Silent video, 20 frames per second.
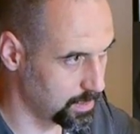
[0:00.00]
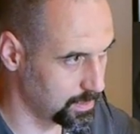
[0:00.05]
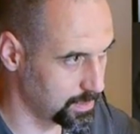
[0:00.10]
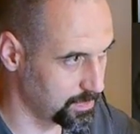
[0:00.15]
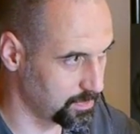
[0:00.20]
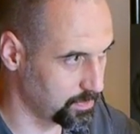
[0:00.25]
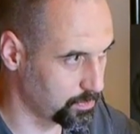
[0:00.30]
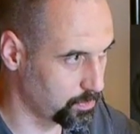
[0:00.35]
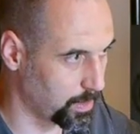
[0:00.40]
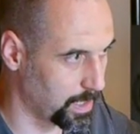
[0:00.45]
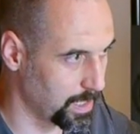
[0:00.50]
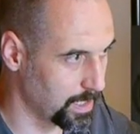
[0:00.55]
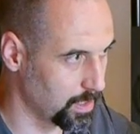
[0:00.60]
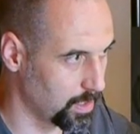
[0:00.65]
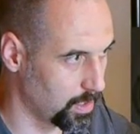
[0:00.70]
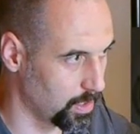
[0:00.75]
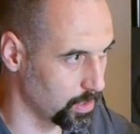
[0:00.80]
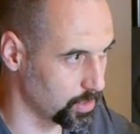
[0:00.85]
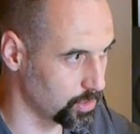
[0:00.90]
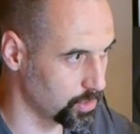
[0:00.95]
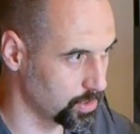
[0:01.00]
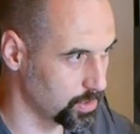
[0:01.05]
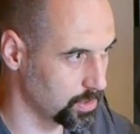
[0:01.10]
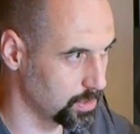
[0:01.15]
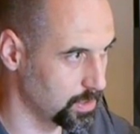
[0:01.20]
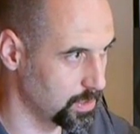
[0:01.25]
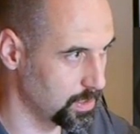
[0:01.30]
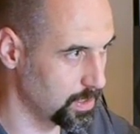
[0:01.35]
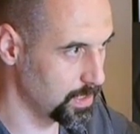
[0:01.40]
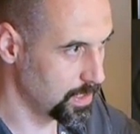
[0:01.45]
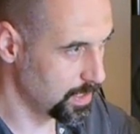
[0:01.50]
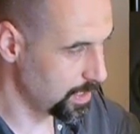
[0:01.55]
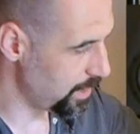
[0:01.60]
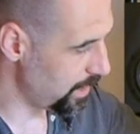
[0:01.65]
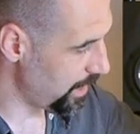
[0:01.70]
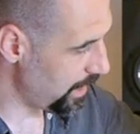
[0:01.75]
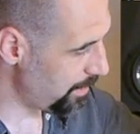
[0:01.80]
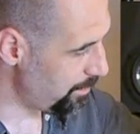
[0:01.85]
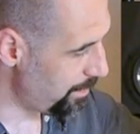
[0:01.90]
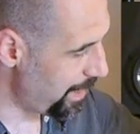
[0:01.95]
this is quite large.
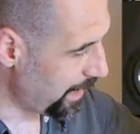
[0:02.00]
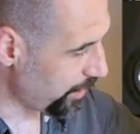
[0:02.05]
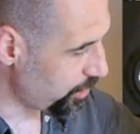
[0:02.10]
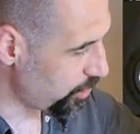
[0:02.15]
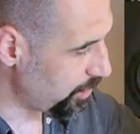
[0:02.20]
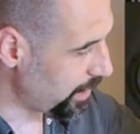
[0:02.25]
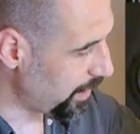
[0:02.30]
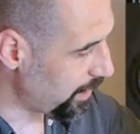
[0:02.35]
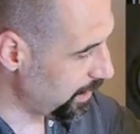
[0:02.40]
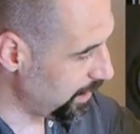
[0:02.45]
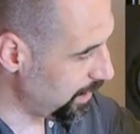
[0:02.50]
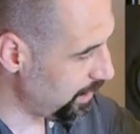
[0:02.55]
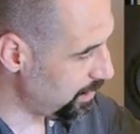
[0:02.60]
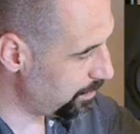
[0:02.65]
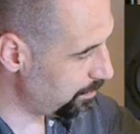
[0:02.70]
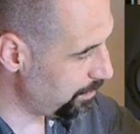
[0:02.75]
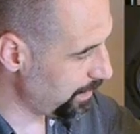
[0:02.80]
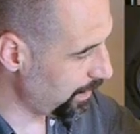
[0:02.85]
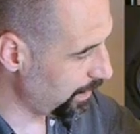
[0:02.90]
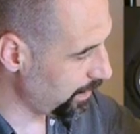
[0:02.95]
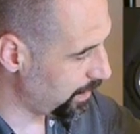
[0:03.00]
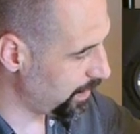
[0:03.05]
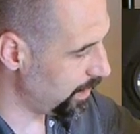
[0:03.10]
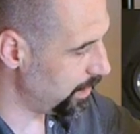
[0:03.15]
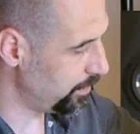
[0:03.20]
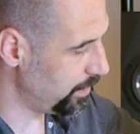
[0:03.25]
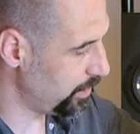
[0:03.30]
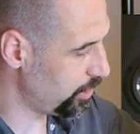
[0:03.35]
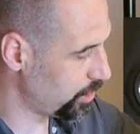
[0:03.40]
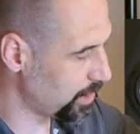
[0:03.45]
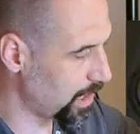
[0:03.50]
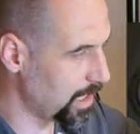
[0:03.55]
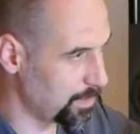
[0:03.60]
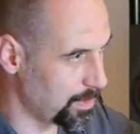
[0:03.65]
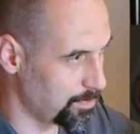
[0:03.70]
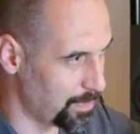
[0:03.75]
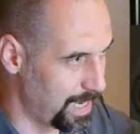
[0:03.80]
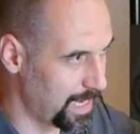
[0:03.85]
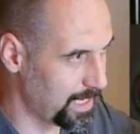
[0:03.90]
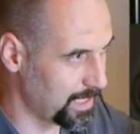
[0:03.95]
Imagine that in the middle here, each time
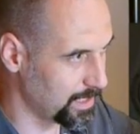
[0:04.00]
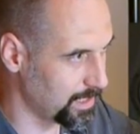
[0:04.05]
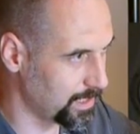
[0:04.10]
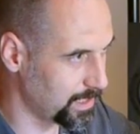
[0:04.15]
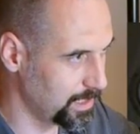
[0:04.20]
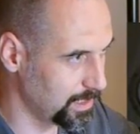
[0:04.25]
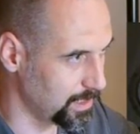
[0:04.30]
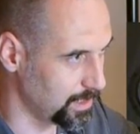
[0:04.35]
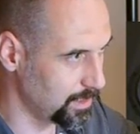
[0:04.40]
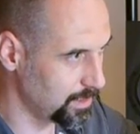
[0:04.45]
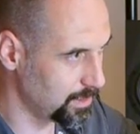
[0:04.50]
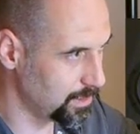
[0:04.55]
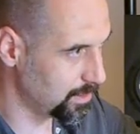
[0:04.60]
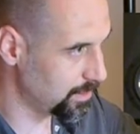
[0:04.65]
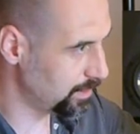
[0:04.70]
I'm adding a key,